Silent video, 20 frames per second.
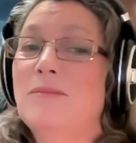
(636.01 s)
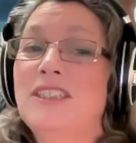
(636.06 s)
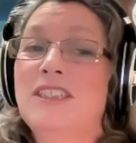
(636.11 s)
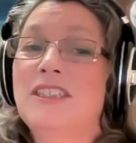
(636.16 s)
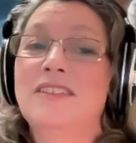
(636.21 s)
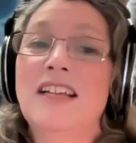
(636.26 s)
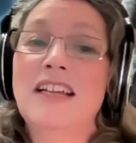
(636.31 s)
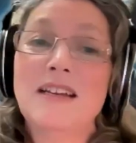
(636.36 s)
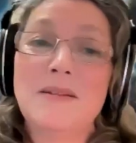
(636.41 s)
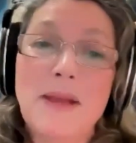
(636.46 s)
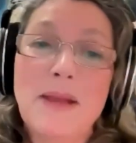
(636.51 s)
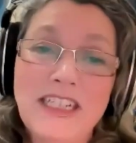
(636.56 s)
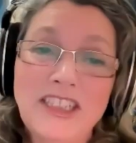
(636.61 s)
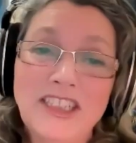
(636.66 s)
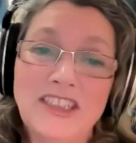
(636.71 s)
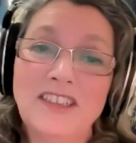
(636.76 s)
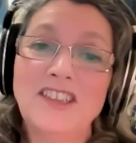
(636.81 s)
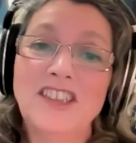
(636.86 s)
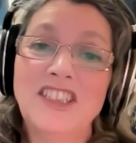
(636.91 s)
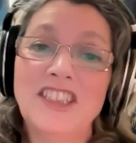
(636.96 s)
which is
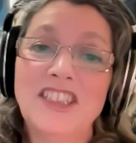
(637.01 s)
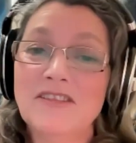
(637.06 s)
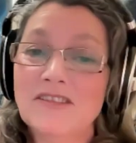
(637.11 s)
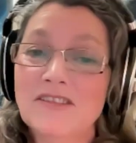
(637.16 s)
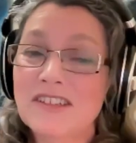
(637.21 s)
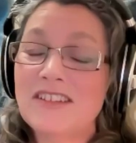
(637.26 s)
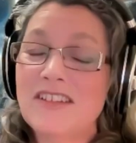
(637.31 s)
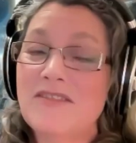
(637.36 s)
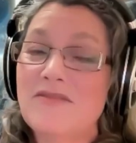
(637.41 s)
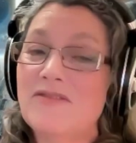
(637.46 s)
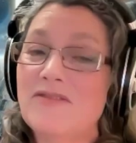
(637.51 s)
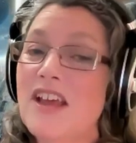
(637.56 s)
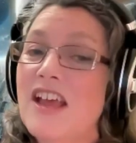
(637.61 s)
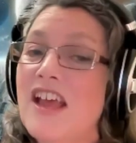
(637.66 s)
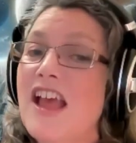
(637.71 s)
animation and generative